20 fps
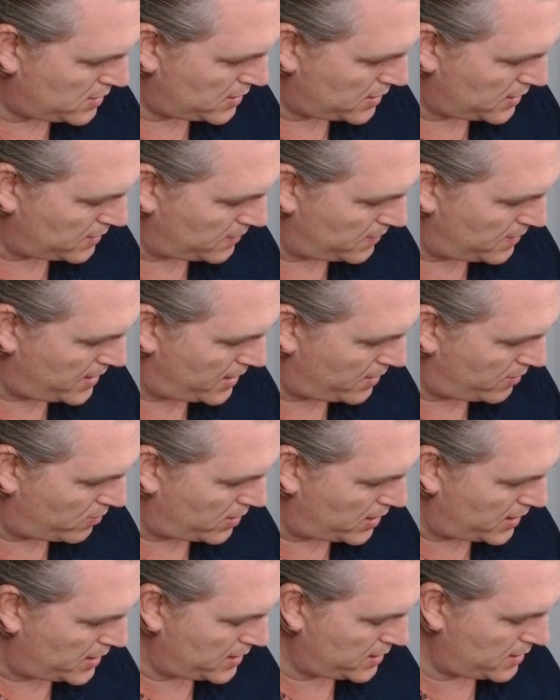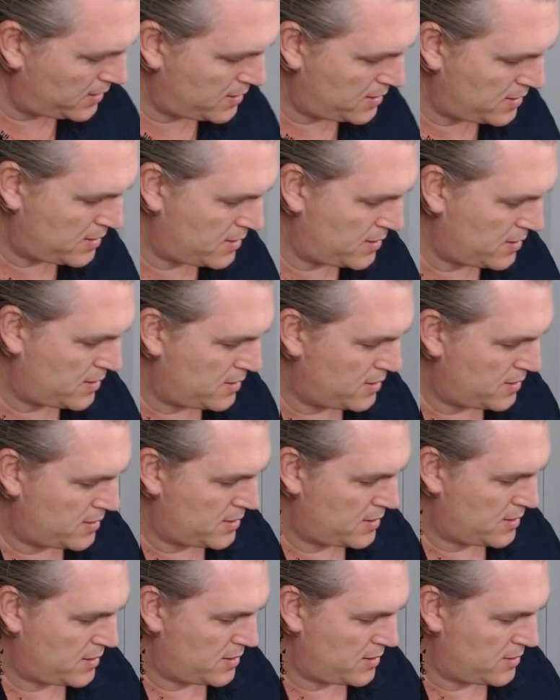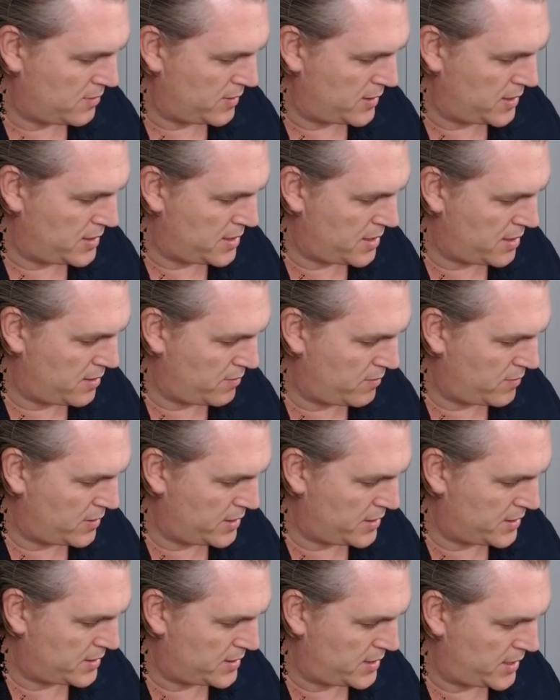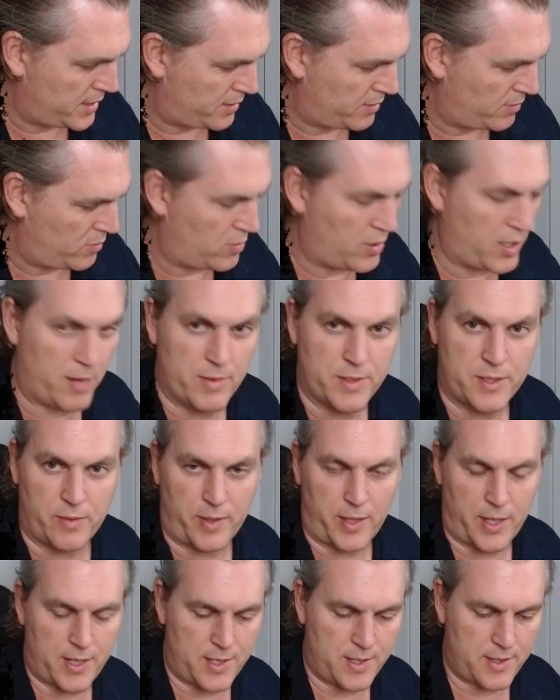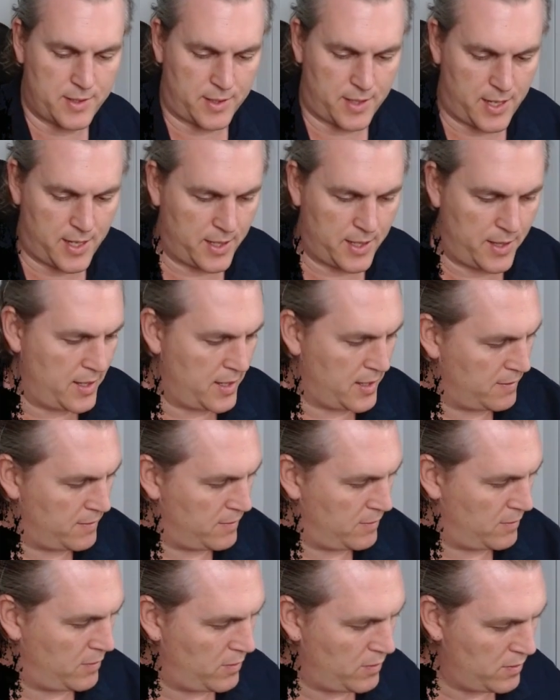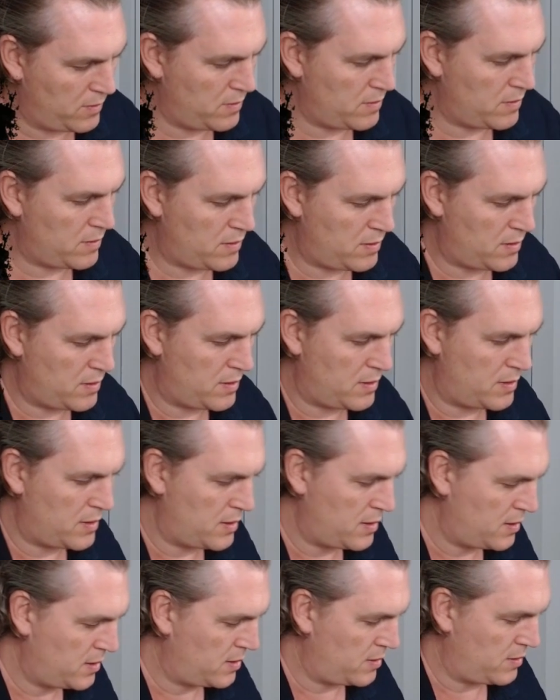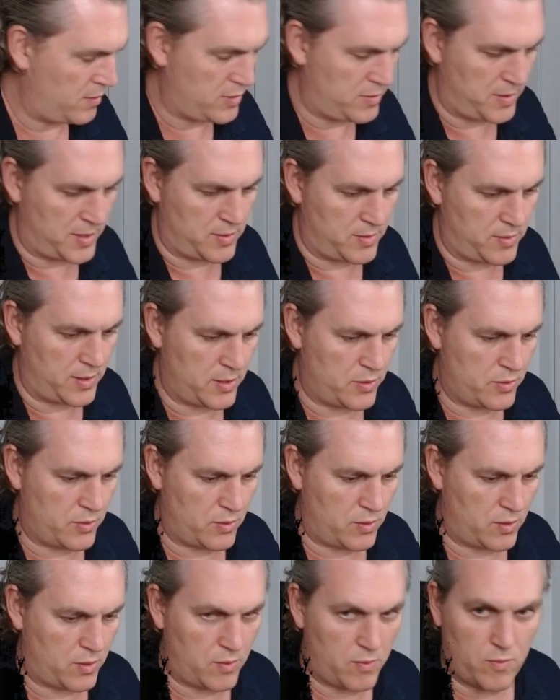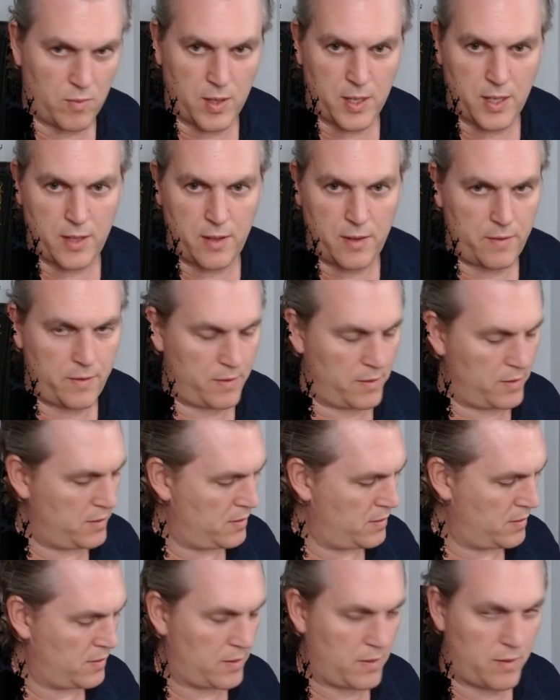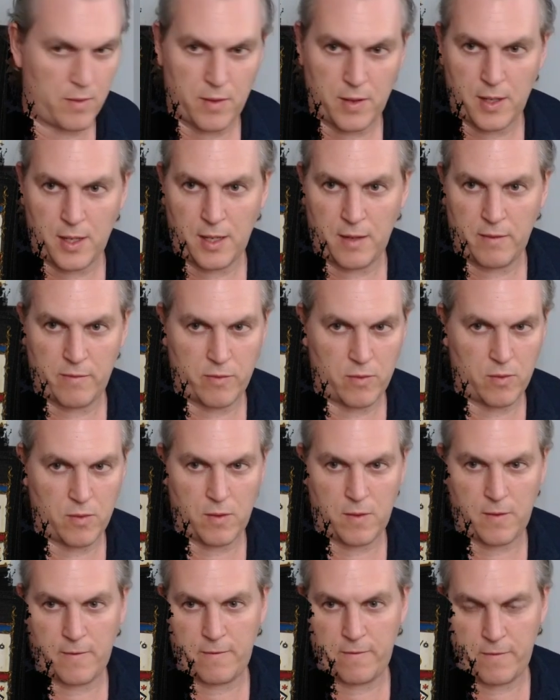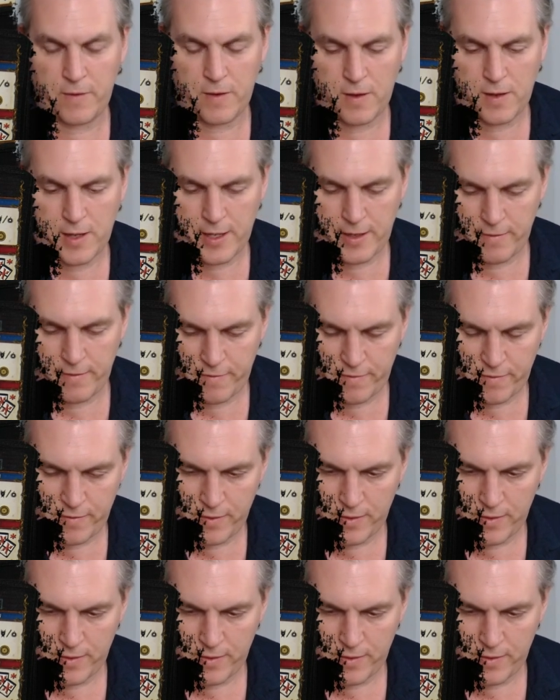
Is that way. We don't want the Sacred Warhammer, so we're going to discard these 2, which means we're going to draw 1, 2, 3, 4, 5.